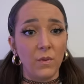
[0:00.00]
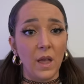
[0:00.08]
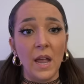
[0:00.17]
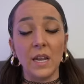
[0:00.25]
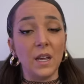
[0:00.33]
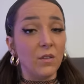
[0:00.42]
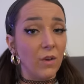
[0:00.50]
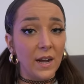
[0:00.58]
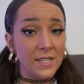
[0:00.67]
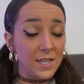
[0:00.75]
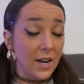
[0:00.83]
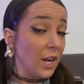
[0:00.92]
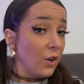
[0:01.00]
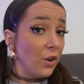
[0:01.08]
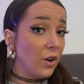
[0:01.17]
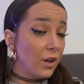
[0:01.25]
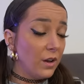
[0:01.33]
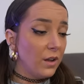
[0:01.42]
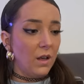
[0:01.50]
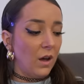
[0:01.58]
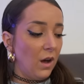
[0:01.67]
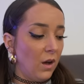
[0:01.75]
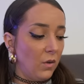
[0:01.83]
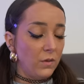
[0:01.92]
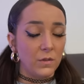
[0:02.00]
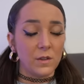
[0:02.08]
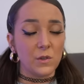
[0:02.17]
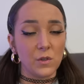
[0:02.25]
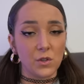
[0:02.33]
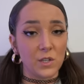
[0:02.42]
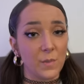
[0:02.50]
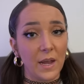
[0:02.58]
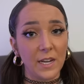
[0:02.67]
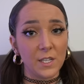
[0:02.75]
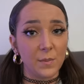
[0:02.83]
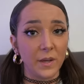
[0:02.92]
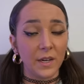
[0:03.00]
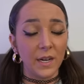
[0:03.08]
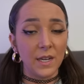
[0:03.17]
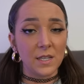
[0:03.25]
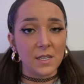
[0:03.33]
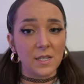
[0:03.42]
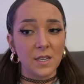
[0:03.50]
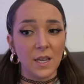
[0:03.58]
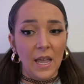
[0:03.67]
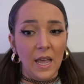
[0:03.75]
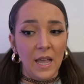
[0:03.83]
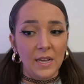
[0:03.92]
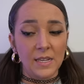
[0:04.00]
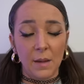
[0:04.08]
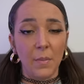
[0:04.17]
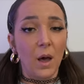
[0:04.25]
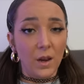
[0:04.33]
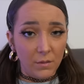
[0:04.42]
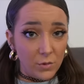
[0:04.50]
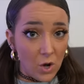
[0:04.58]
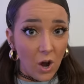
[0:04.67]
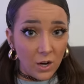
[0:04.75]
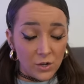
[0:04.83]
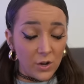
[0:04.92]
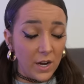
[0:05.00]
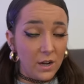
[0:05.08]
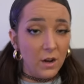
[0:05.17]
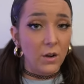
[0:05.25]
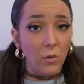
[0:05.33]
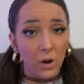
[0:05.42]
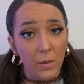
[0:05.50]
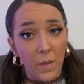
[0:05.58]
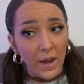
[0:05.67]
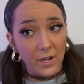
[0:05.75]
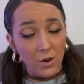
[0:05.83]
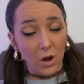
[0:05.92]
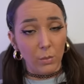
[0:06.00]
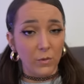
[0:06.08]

any advice that I could, although this is just my experience, and I'm not a dog trainer, nor am I a dog